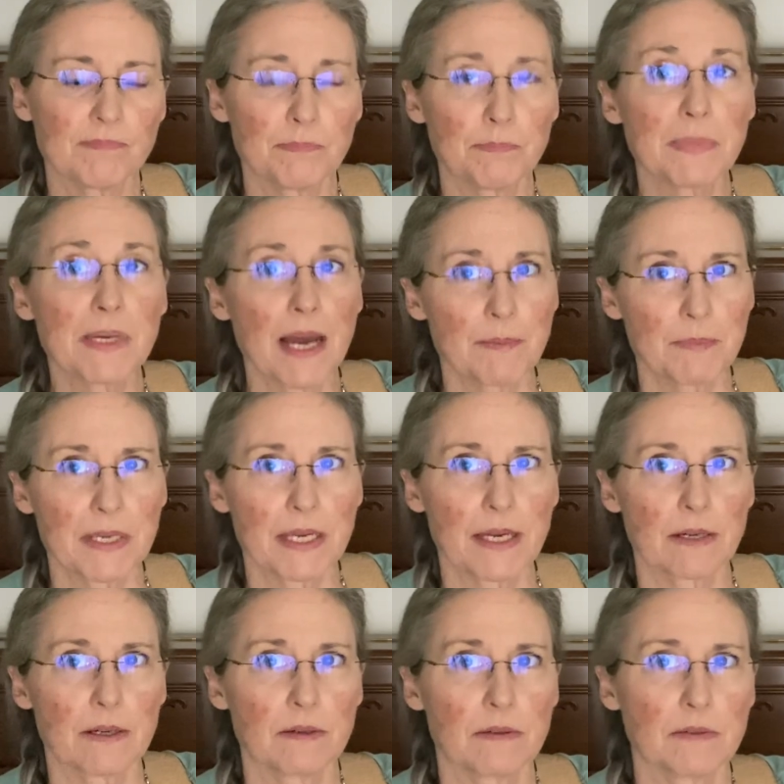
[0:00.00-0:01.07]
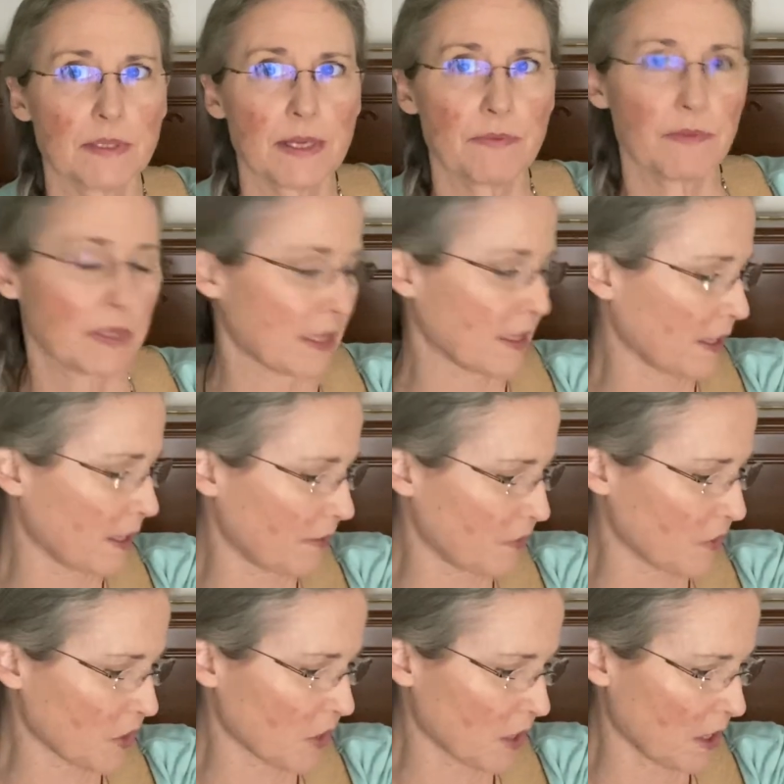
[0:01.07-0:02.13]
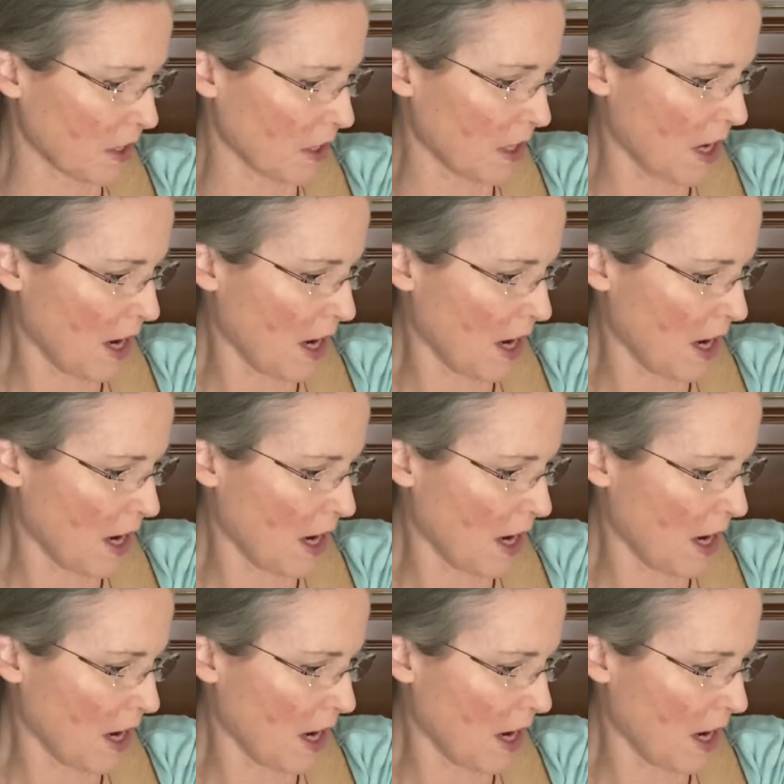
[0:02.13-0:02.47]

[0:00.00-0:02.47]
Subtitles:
beyond beginner, definitely, for sure.